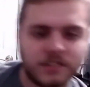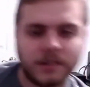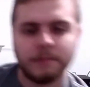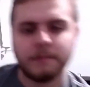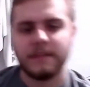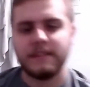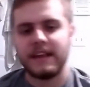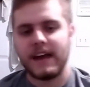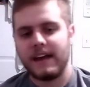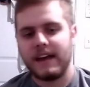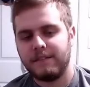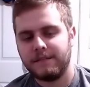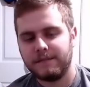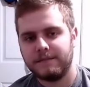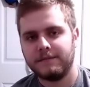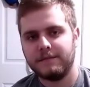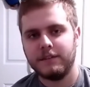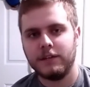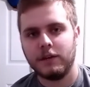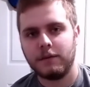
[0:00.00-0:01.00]
something that,
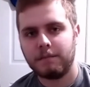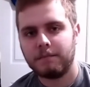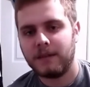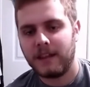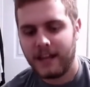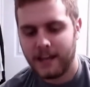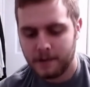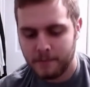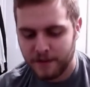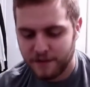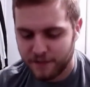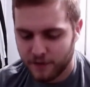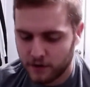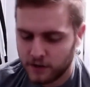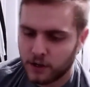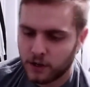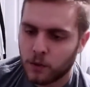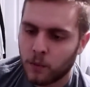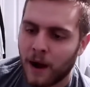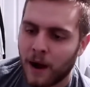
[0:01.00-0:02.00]
plagued me for a
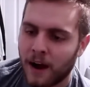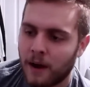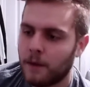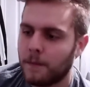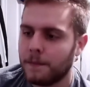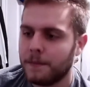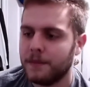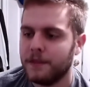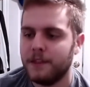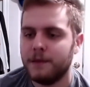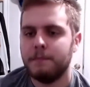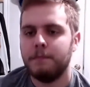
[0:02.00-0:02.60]
little while. The